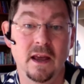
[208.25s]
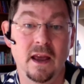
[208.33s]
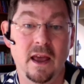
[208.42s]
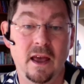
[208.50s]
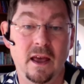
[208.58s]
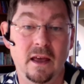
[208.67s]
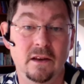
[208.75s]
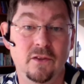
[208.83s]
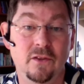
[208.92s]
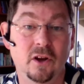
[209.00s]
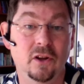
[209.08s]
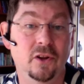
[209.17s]

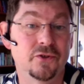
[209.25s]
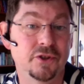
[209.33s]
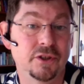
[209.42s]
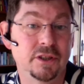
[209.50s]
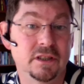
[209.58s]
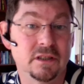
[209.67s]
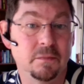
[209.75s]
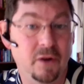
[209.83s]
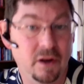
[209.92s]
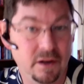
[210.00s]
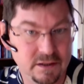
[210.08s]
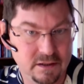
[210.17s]
And the closer you get to
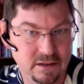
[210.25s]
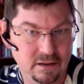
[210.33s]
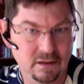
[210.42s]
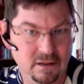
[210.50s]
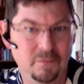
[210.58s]
Boston,